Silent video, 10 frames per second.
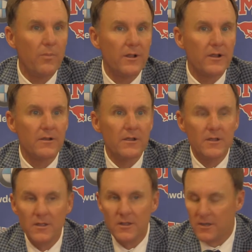player. Uh,
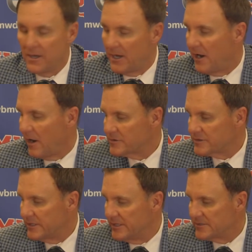
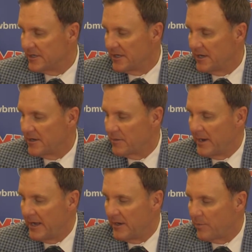Austin is a, a, young
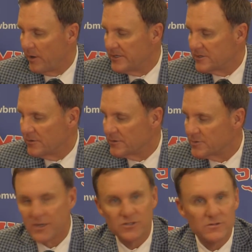man that plays on their
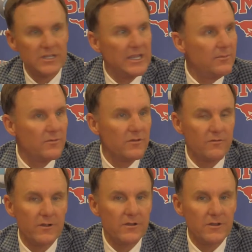special teams. It's
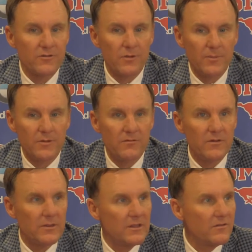very disruptive,
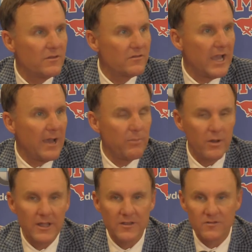and his, this guy
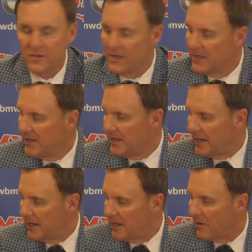plays
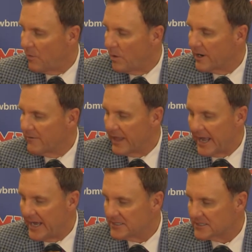uh, on whatever they
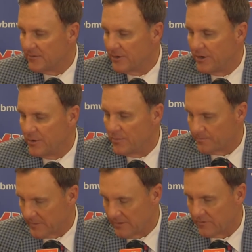ask him to do.
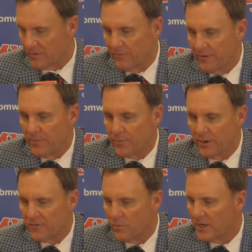And so, very
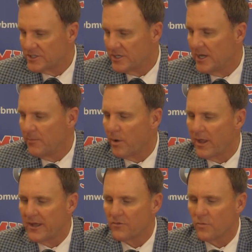impressed watching him
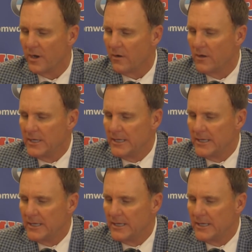play as well.